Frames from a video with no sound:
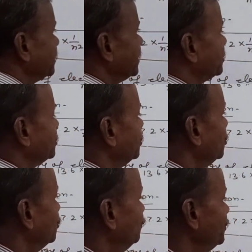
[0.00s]
that
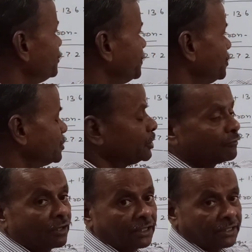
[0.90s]
which physical
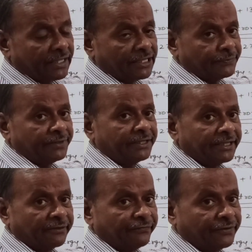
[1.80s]
quantity has been
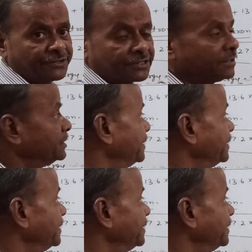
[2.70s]
taken first,